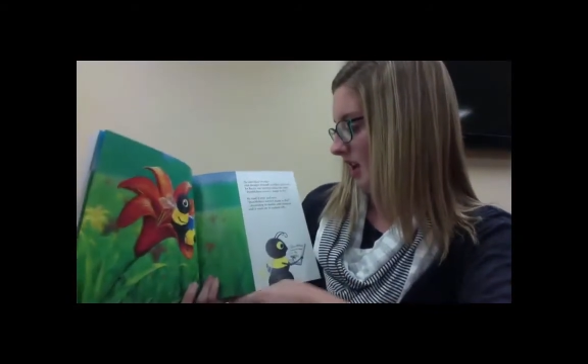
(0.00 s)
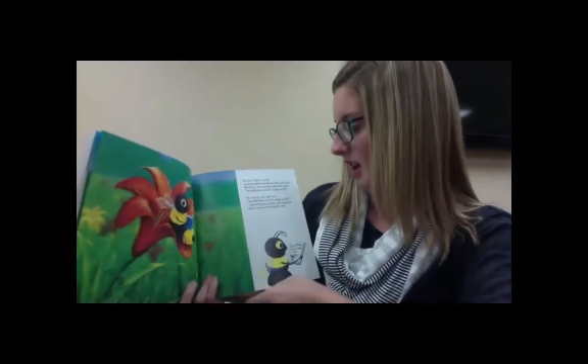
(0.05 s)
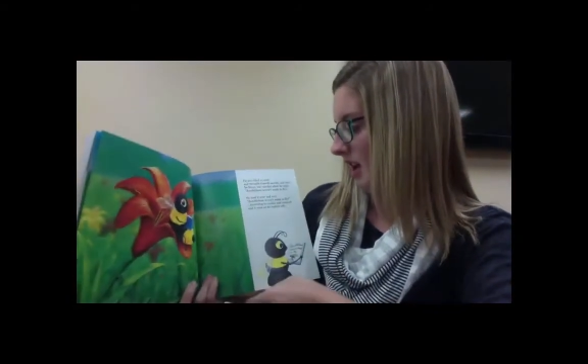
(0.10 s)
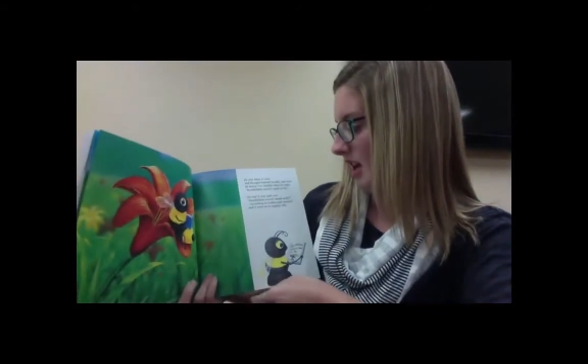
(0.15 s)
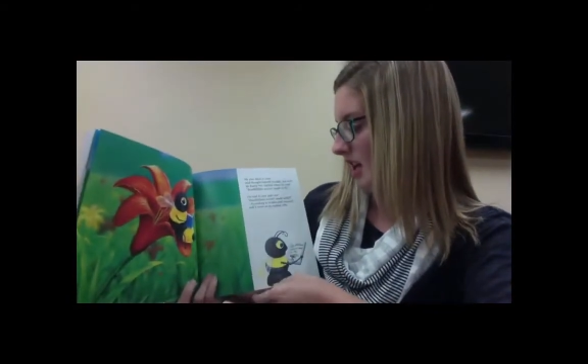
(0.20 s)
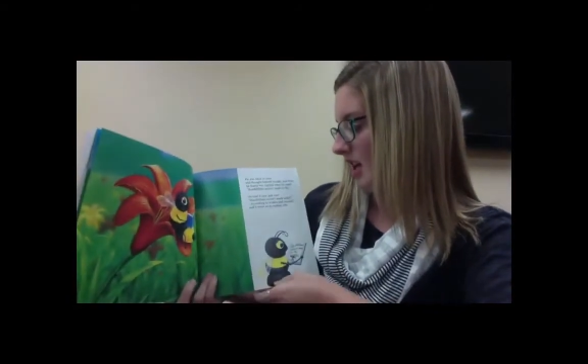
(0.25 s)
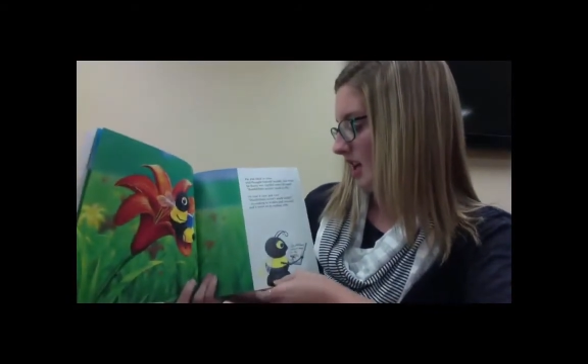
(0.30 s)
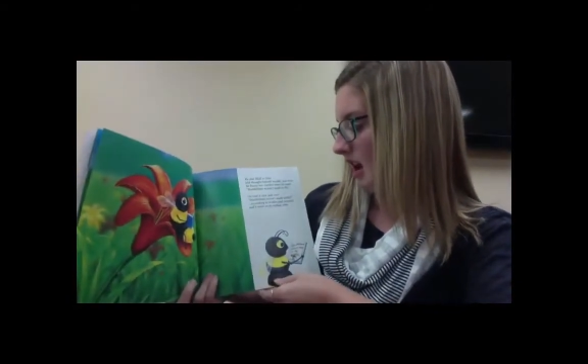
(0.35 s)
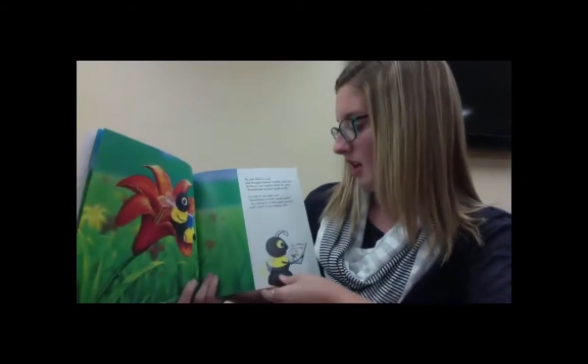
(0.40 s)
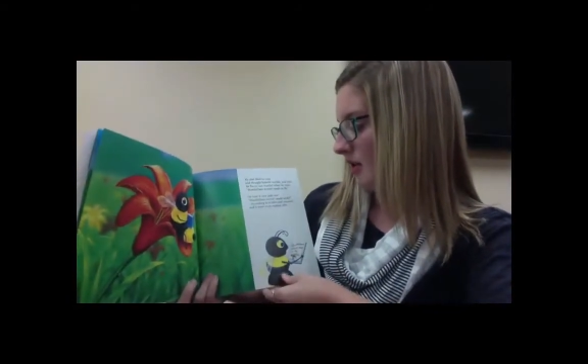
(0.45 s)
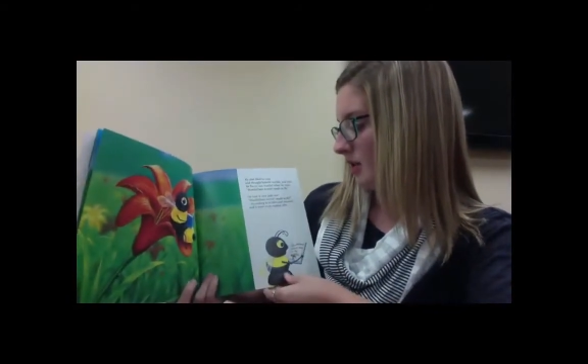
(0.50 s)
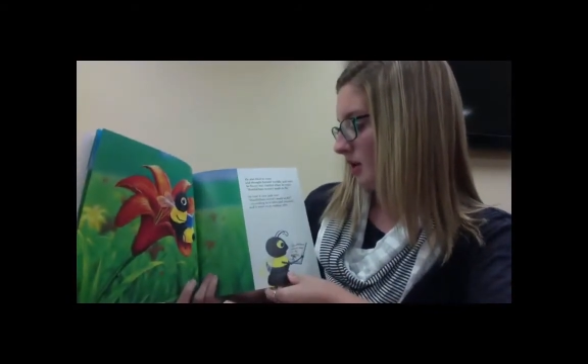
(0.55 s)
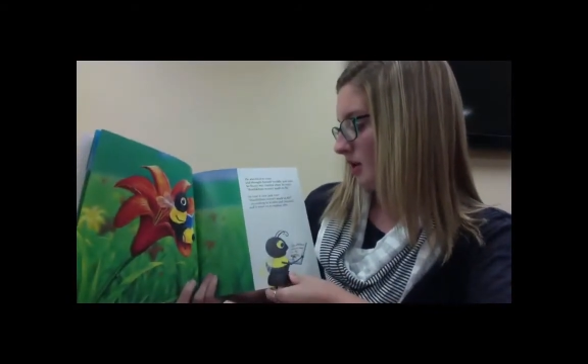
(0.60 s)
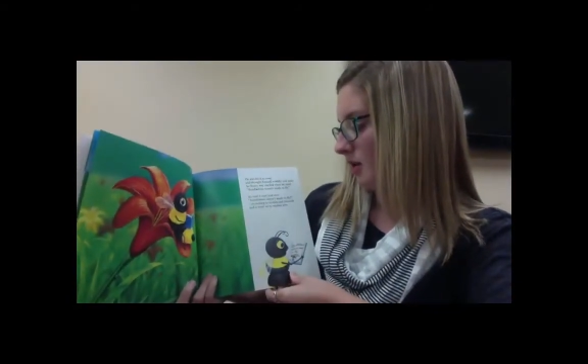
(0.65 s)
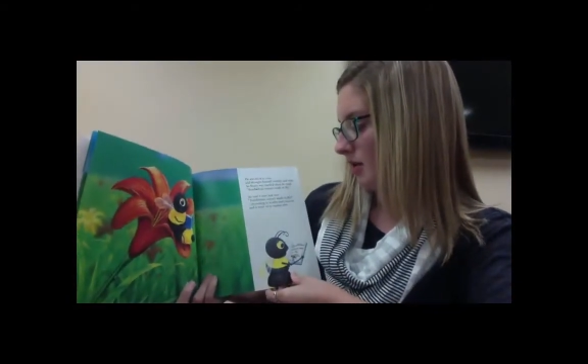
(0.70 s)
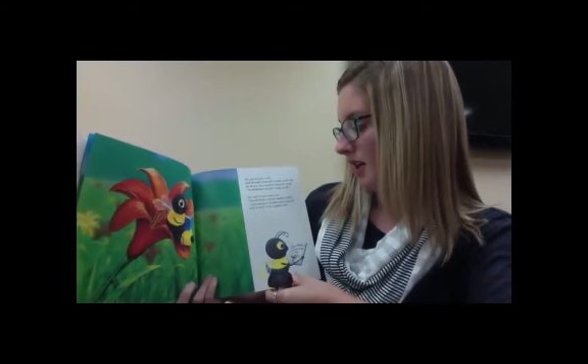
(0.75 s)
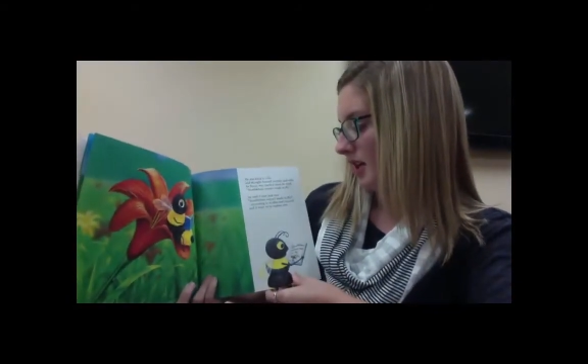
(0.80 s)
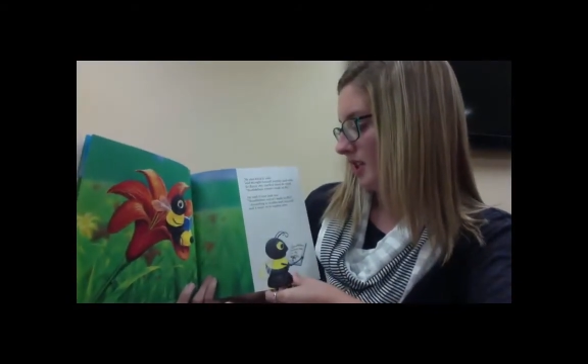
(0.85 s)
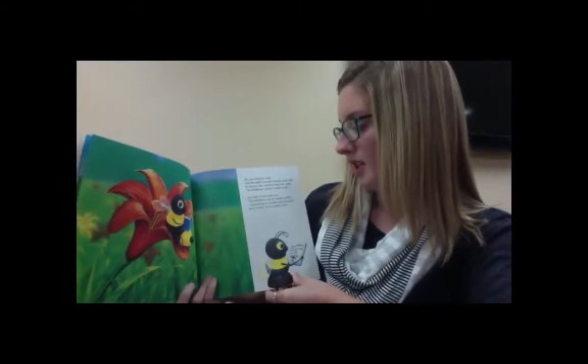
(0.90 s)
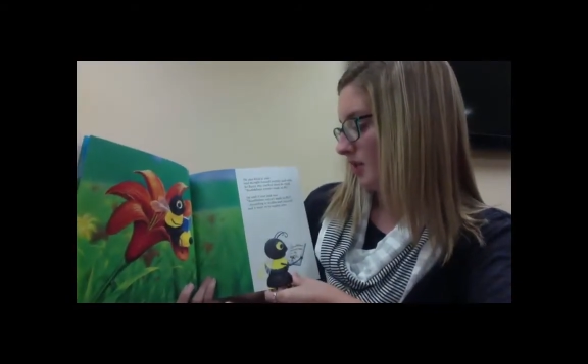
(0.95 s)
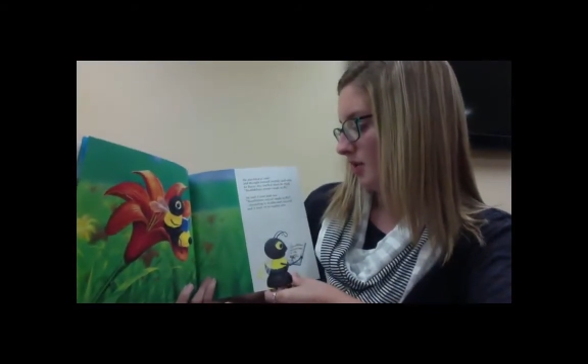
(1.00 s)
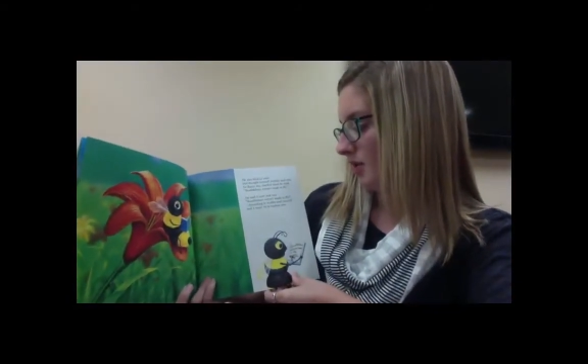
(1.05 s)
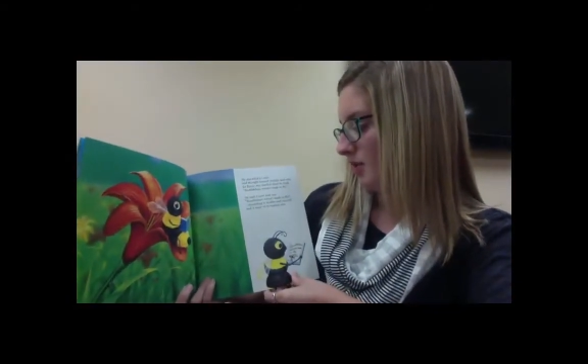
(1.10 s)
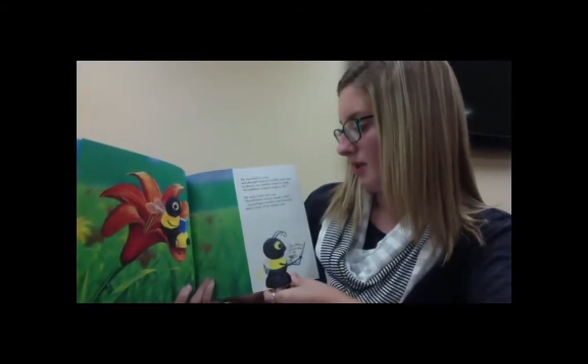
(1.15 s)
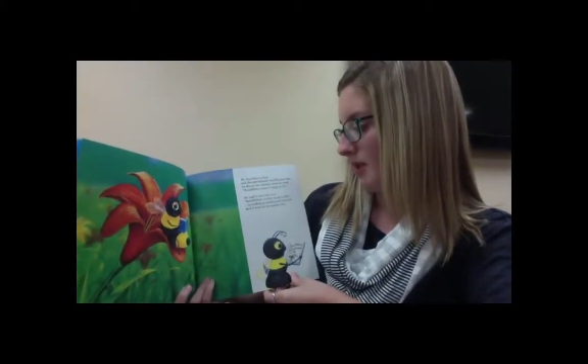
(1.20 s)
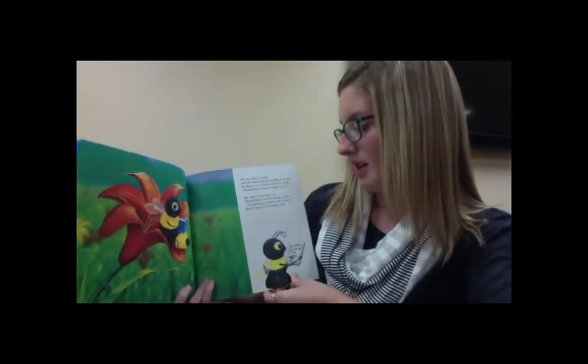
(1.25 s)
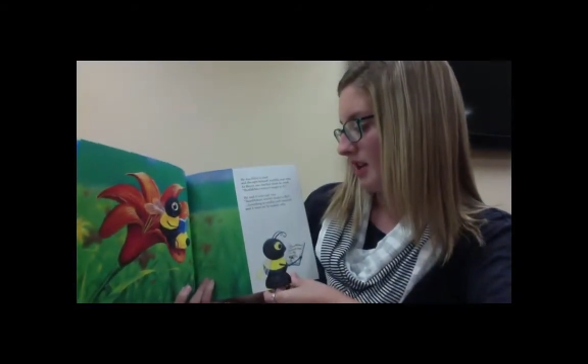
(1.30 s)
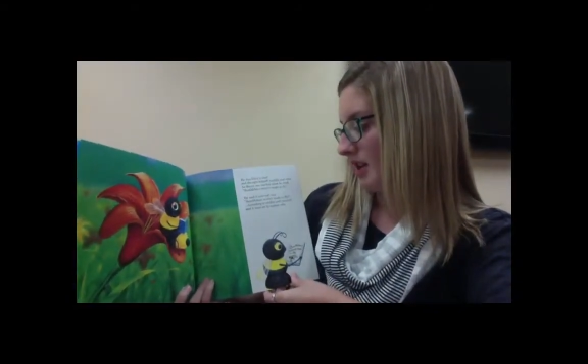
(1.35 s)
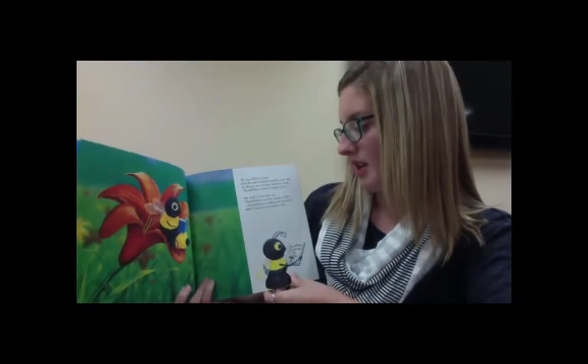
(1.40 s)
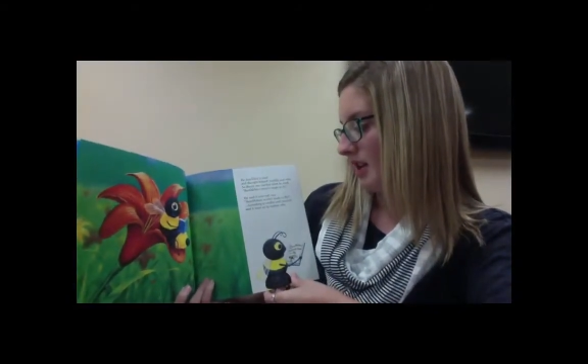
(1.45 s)
He also liked to
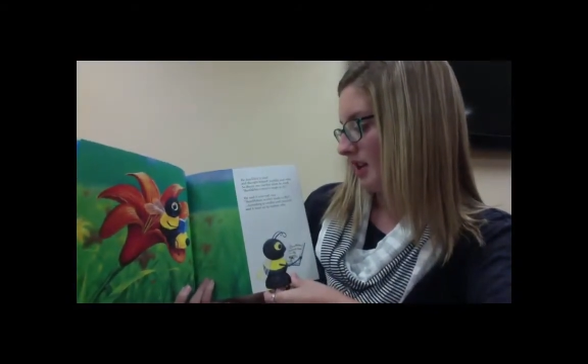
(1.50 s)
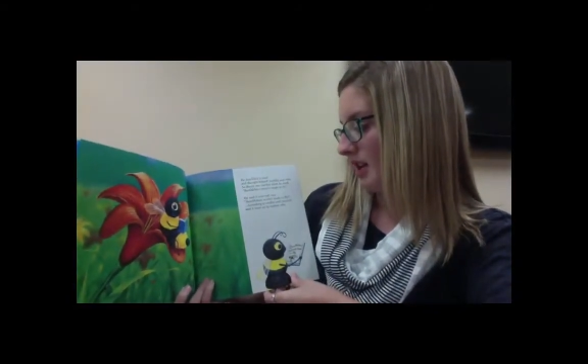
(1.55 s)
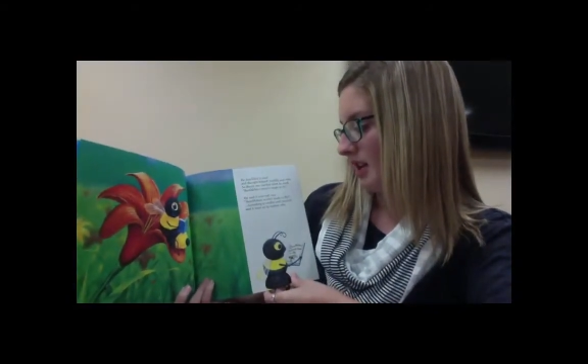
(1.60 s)
read